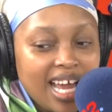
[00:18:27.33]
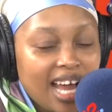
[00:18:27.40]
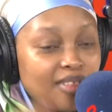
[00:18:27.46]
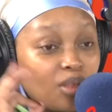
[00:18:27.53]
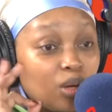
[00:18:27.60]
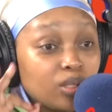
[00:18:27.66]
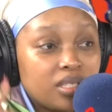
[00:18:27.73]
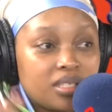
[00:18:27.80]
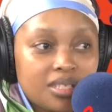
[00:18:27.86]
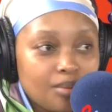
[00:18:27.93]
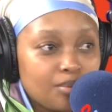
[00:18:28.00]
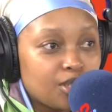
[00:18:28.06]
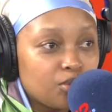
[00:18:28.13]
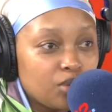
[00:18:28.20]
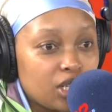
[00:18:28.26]
And those
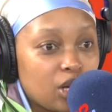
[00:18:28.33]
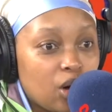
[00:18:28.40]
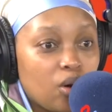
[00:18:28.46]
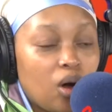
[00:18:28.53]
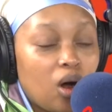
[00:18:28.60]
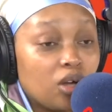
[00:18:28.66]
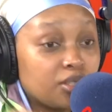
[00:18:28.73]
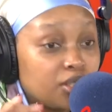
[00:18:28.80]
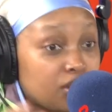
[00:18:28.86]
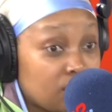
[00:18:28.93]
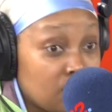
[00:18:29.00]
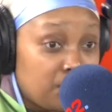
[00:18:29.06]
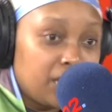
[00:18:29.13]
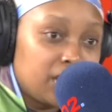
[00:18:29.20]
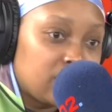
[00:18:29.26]
tips we know are
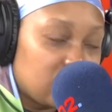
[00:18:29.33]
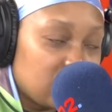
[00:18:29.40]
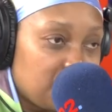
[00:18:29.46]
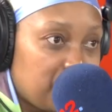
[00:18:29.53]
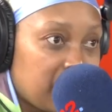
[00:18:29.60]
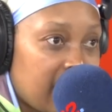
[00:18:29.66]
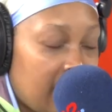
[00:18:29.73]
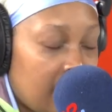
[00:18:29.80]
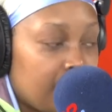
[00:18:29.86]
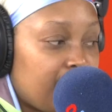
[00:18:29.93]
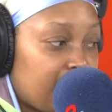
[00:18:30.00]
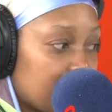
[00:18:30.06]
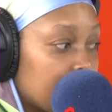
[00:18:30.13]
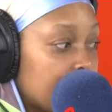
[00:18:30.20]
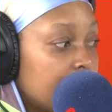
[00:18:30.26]
super, super
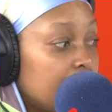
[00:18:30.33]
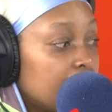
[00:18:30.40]
helpful.